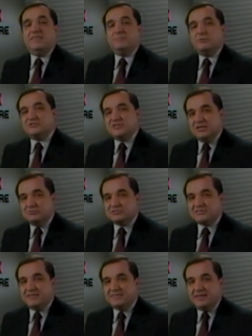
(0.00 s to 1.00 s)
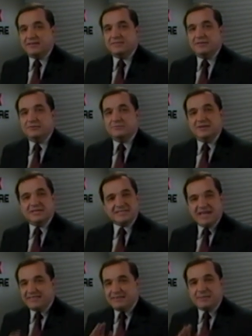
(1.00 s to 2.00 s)
The most interesting thing, though,
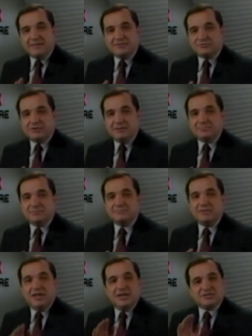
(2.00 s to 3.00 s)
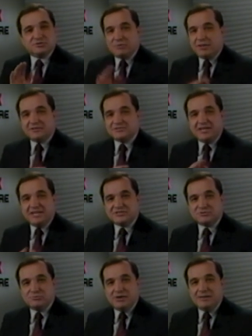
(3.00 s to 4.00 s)
is how they make the trip. Swallows
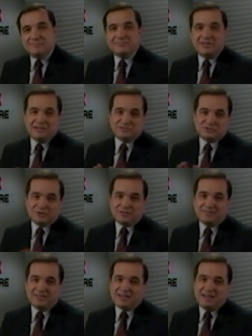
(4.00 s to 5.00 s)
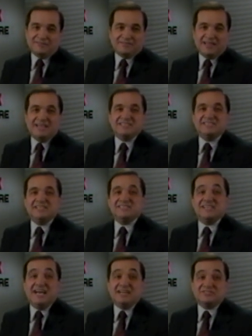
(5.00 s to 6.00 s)
can't swim, and surely they can't fly
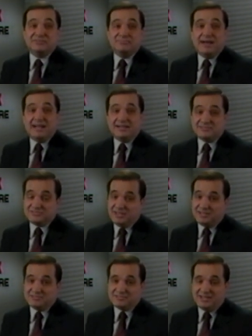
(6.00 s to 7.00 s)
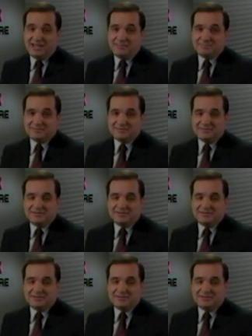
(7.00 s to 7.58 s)
6,000 miles nonstop.